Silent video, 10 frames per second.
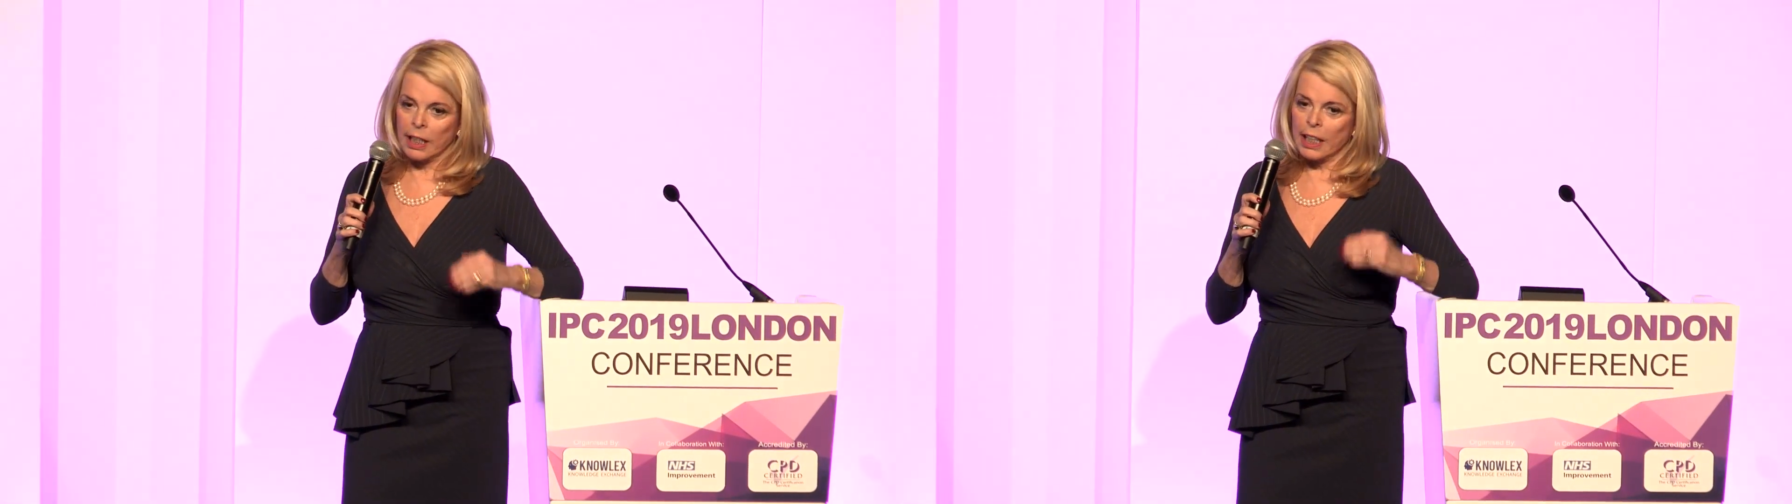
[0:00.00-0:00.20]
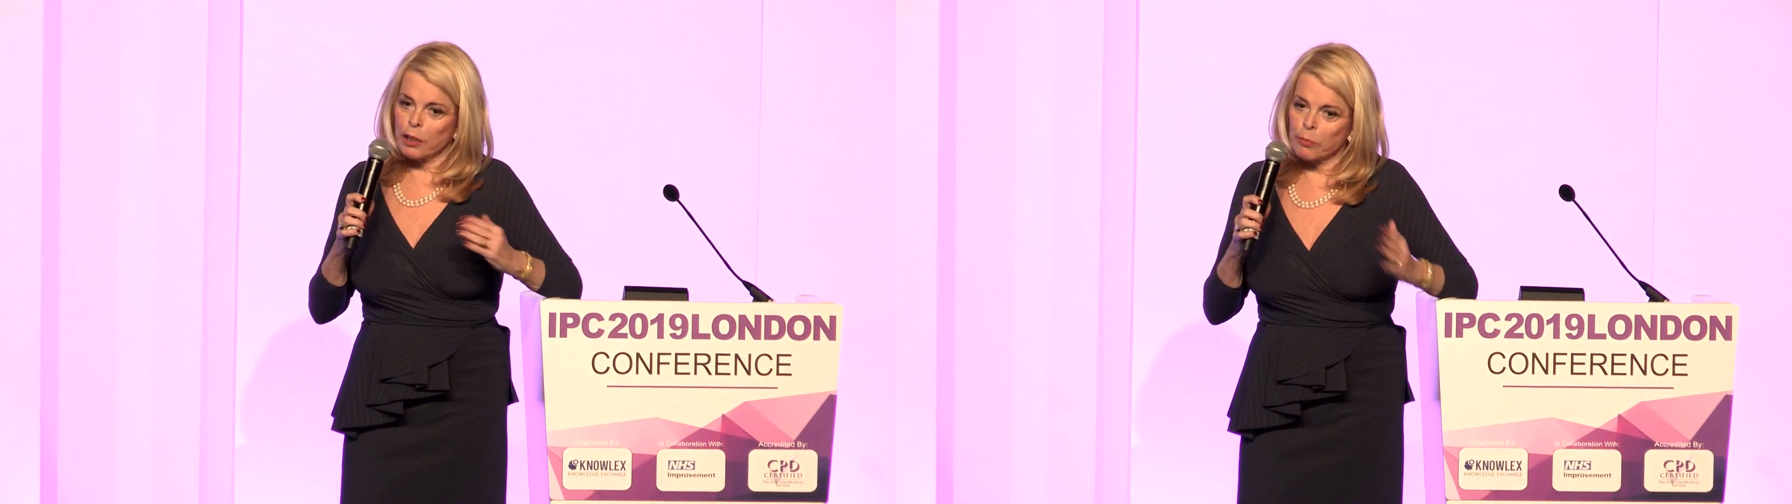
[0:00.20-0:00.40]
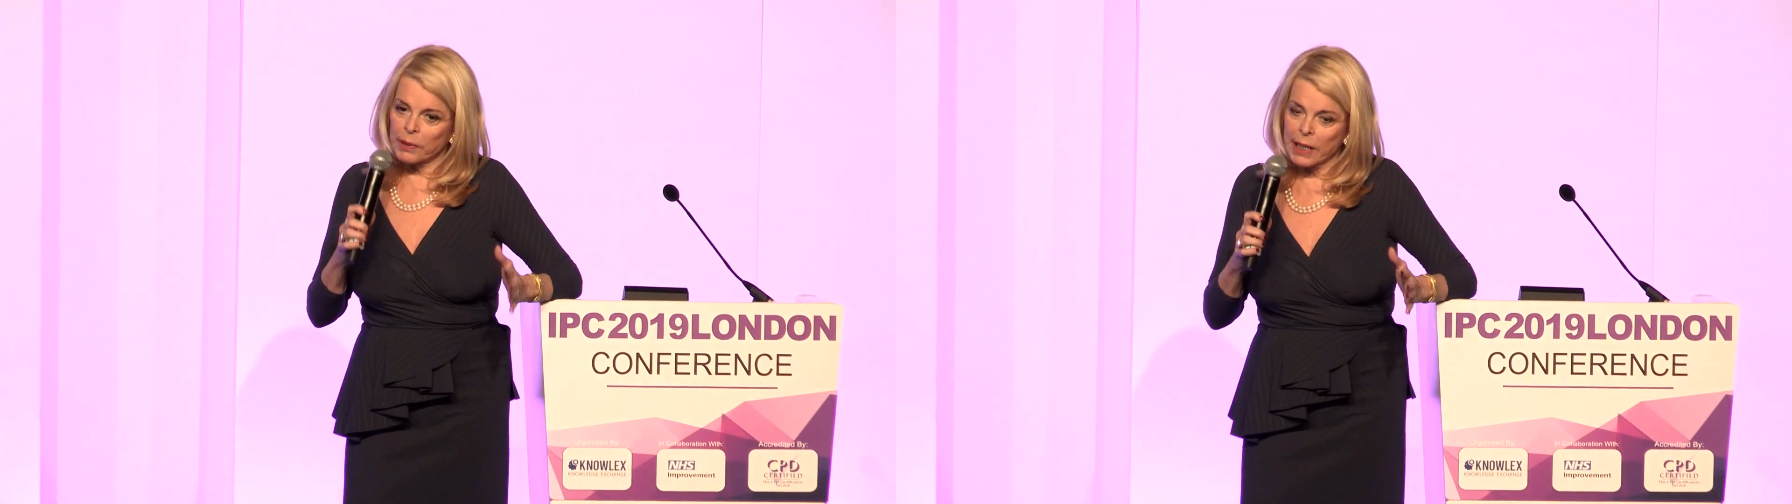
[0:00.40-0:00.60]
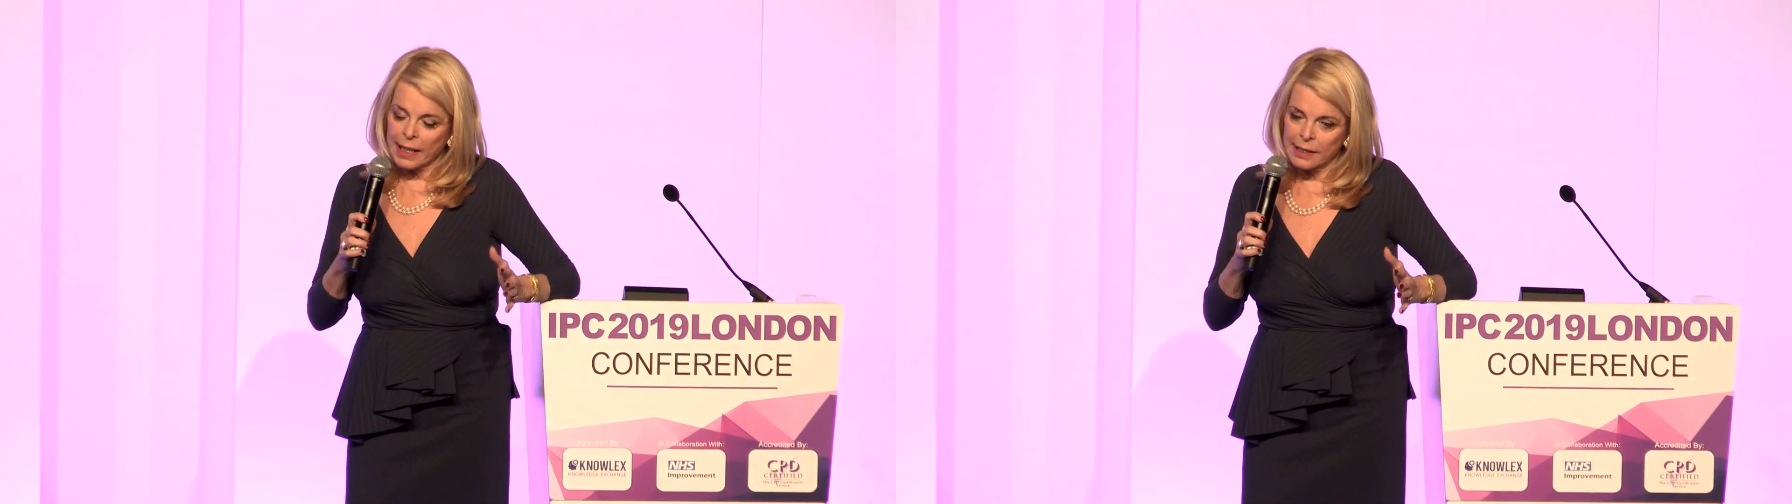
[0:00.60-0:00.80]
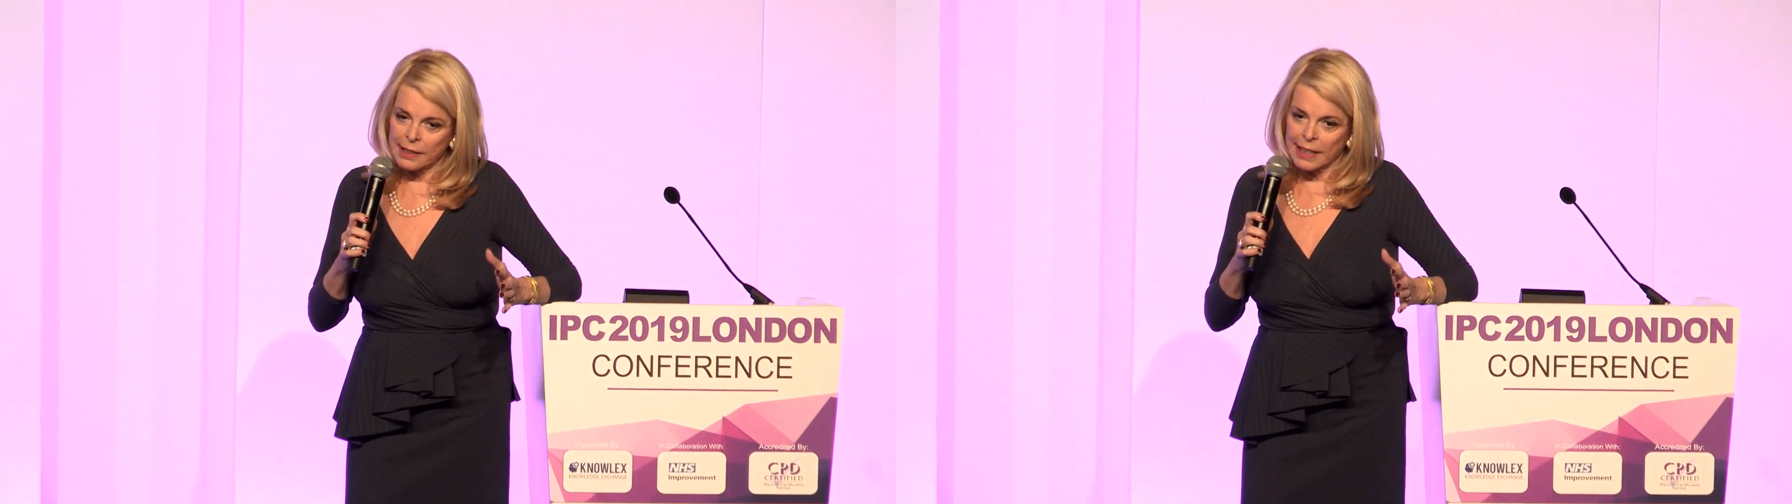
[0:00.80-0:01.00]
in
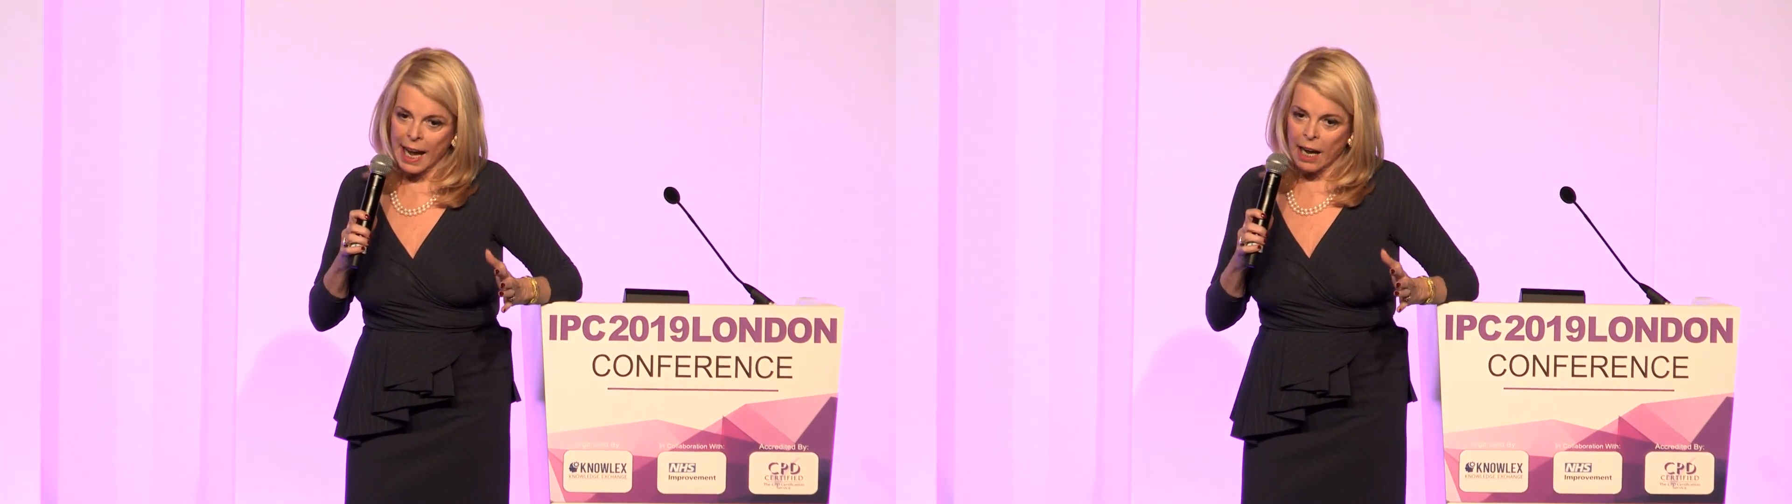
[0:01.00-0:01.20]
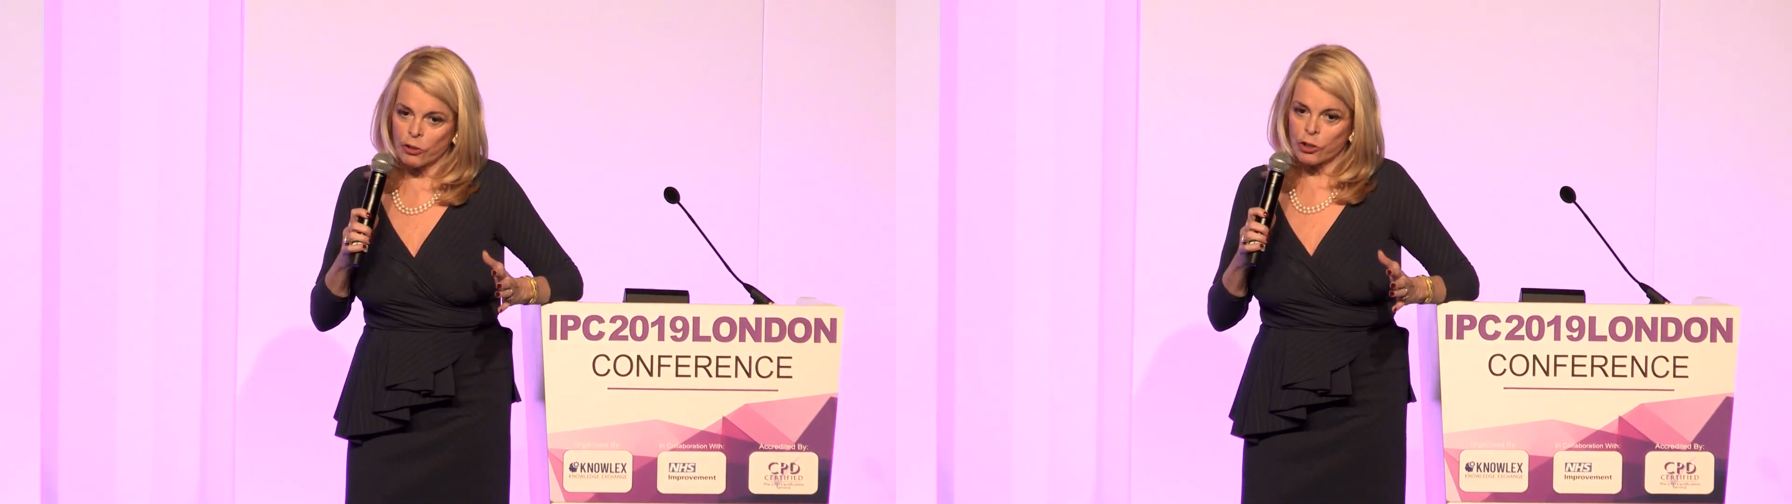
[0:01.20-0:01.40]
place now,